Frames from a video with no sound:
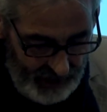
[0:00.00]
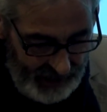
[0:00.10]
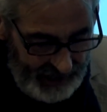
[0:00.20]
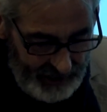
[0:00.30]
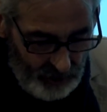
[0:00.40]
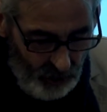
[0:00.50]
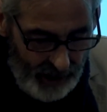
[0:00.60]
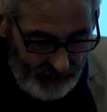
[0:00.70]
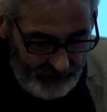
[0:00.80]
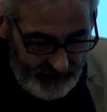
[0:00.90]
He
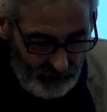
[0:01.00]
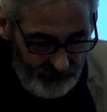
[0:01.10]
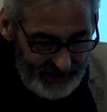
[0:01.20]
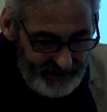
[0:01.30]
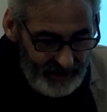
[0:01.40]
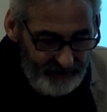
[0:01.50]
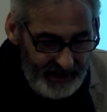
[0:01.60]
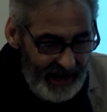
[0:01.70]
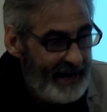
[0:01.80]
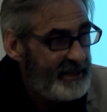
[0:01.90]
described himself as
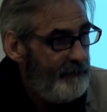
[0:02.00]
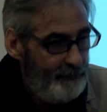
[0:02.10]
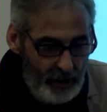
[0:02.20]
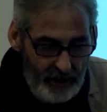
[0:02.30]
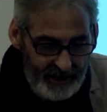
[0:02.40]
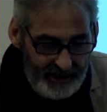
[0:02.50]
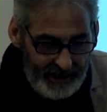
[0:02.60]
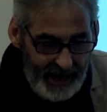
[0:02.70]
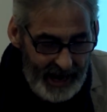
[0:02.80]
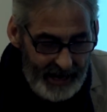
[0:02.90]
living as a bird in a
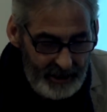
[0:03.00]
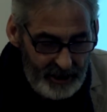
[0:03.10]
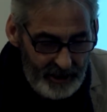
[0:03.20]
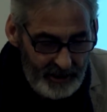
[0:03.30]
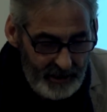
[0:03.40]
cage.